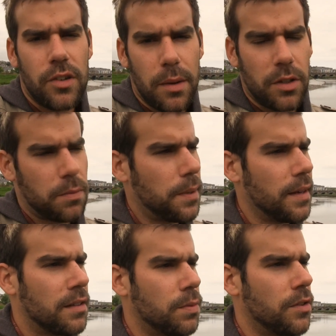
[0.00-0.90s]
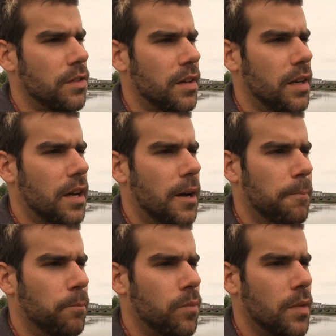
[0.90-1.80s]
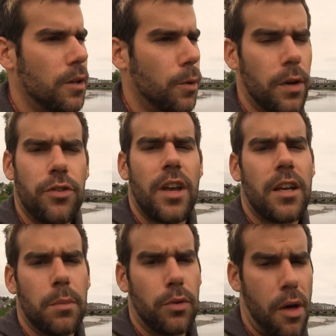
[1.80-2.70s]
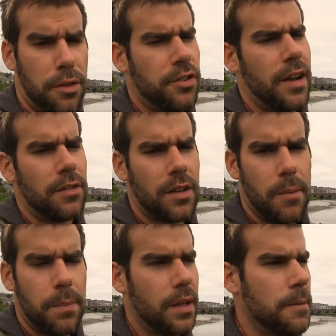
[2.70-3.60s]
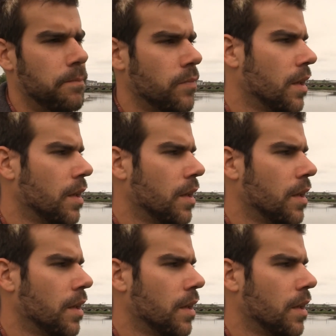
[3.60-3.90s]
James's Place, which is a Lord Jacob Rothschild's company,